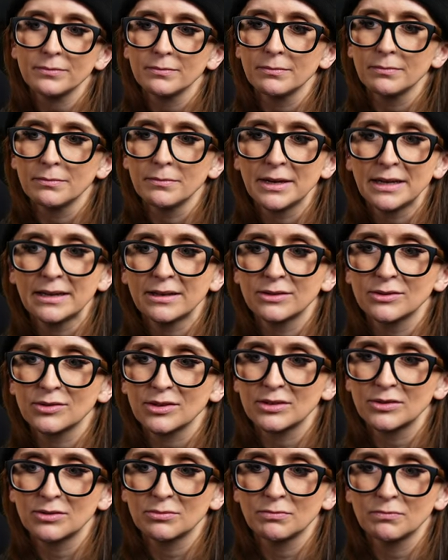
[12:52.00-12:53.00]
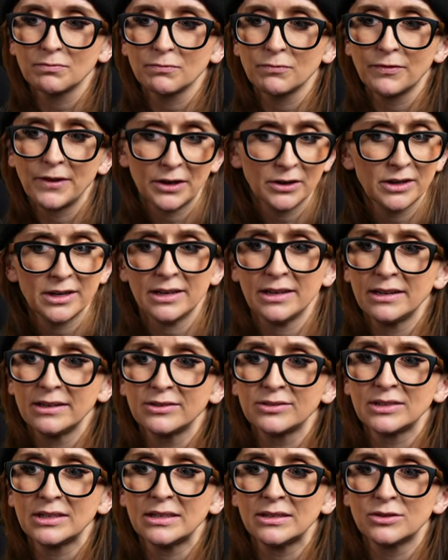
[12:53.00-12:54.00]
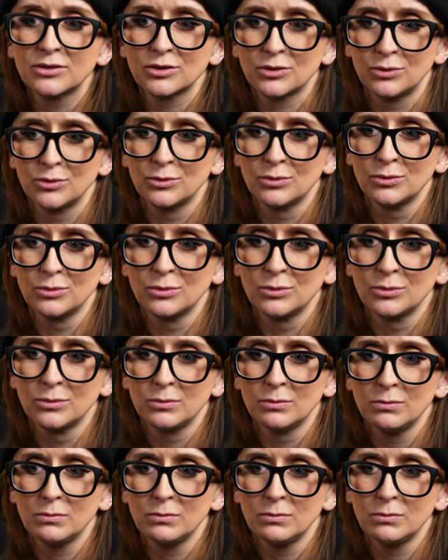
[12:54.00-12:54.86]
means it's very easy to